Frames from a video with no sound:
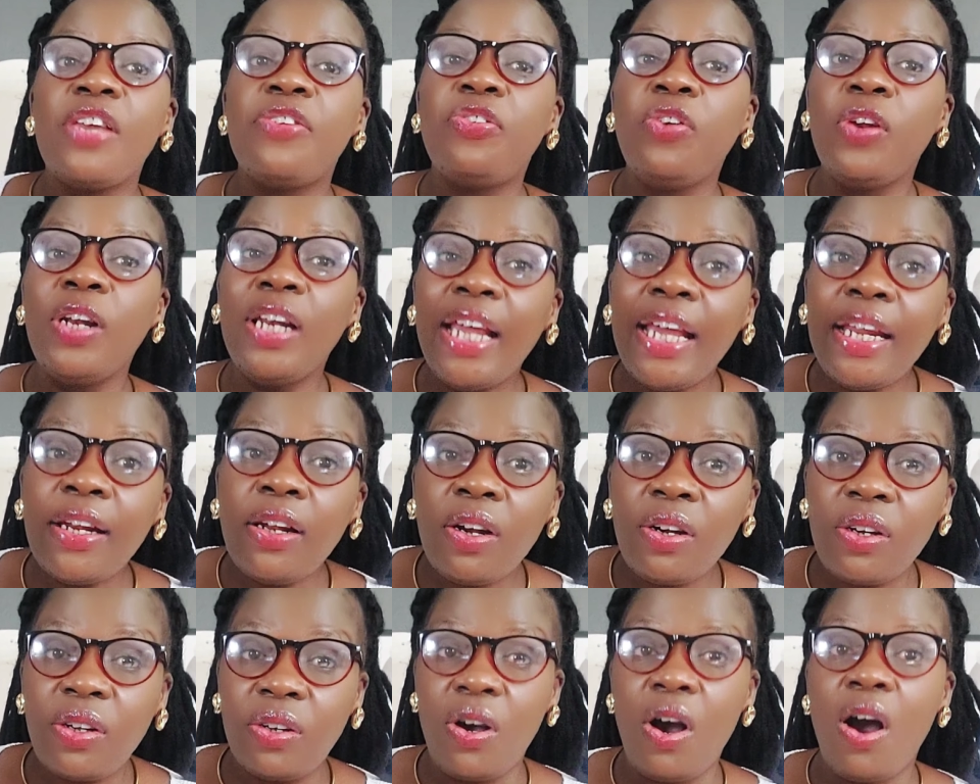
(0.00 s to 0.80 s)
If you lean
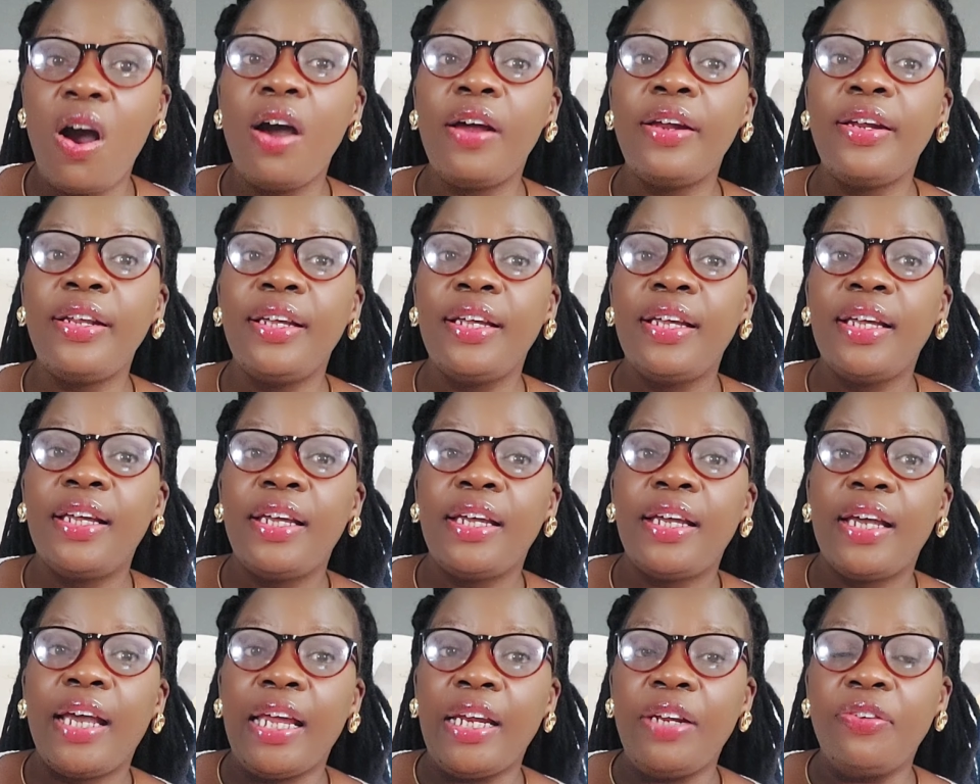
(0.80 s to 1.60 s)
on God
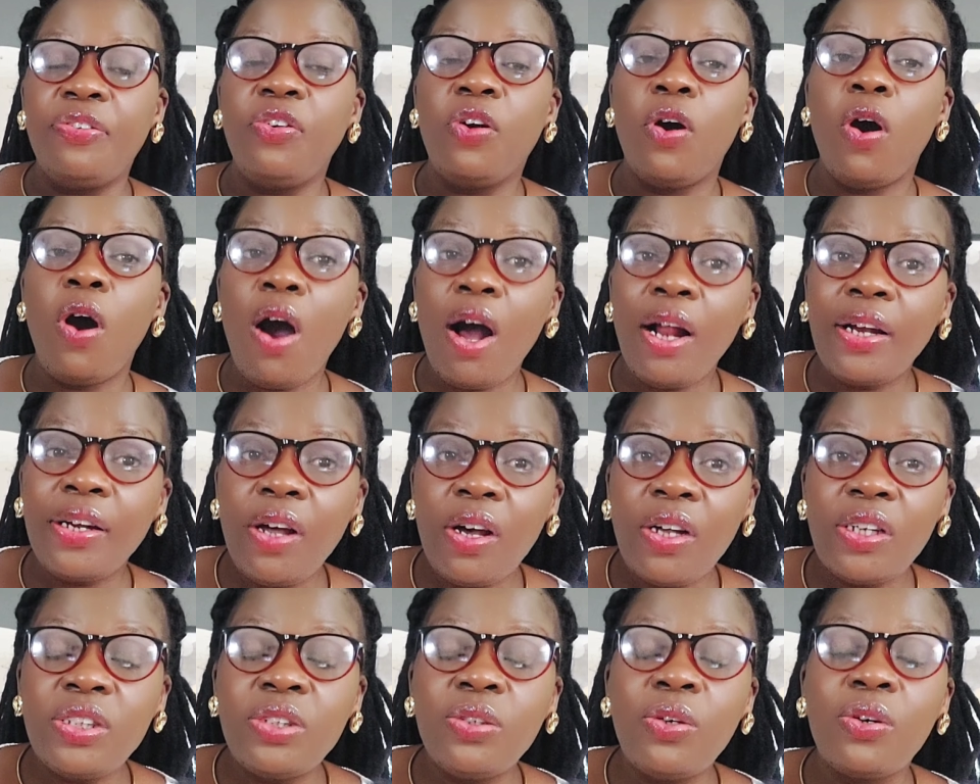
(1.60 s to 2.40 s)
and if you hold
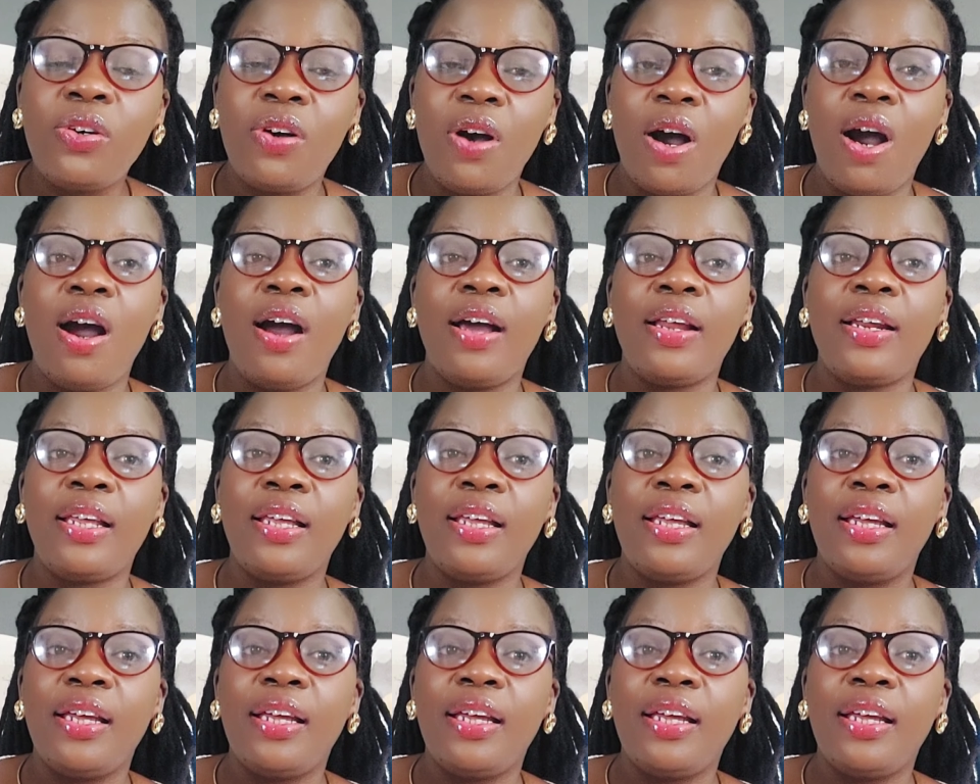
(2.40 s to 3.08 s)
on to God